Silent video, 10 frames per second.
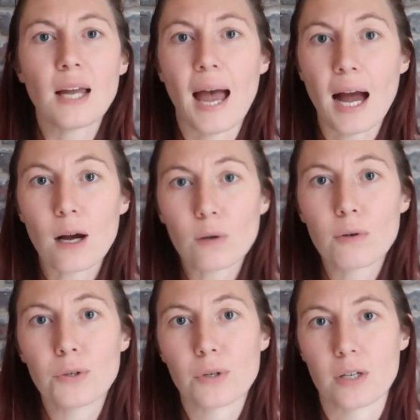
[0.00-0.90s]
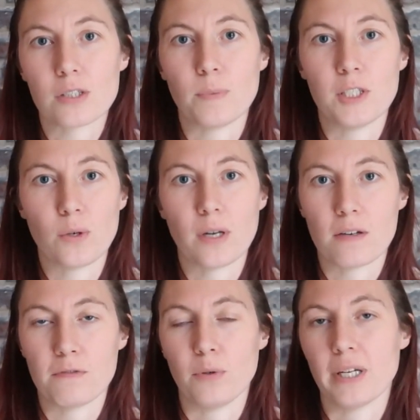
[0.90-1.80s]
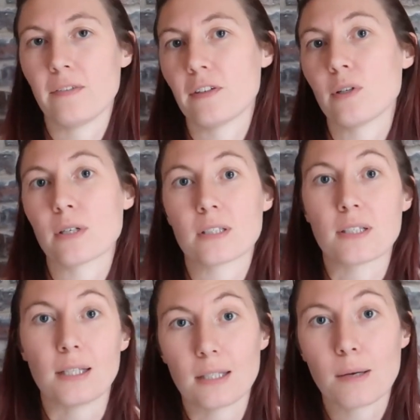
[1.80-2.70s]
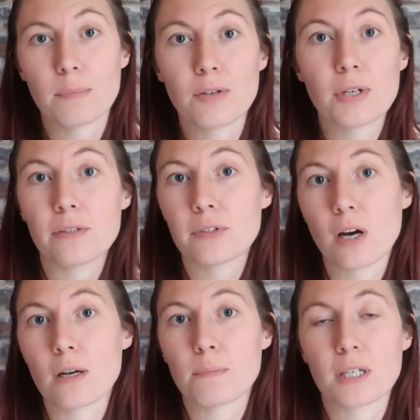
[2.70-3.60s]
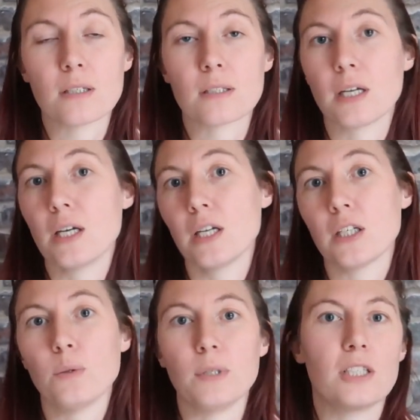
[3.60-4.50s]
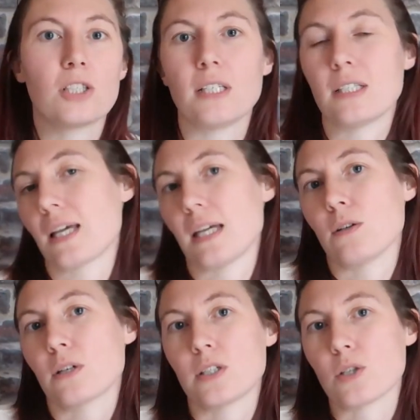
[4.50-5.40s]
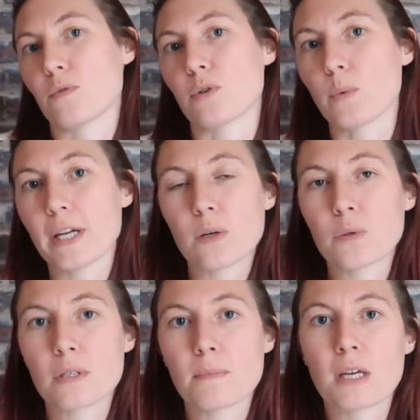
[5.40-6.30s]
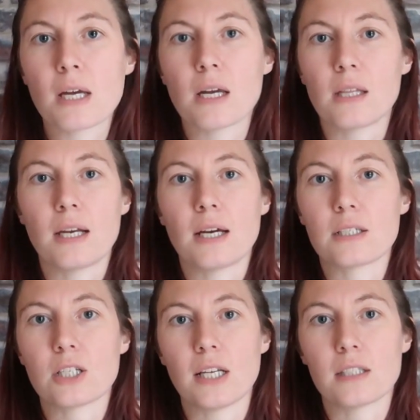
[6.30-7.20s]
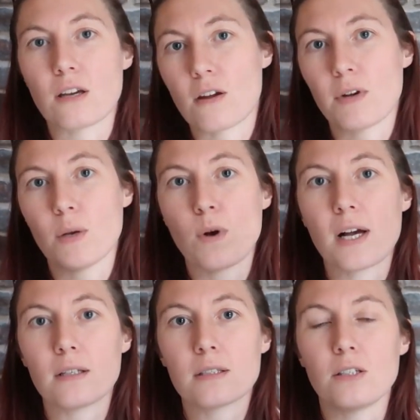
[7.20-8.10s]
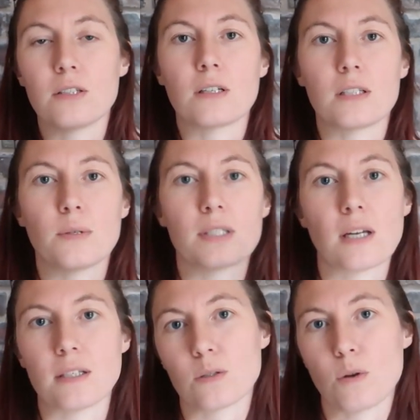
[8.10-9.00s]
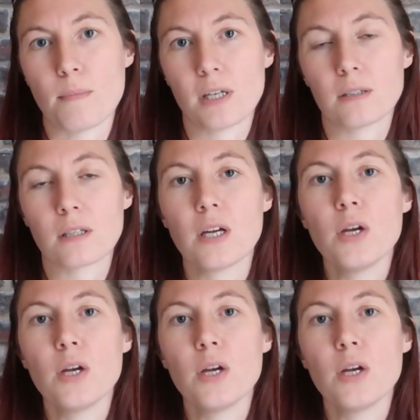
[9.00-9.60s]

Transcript: How long you're going to be doing it for. Even if you extend that period of time because you initially say you're going to do it for a week or something, and then actually it's going really well, so you decide to extend it to a month.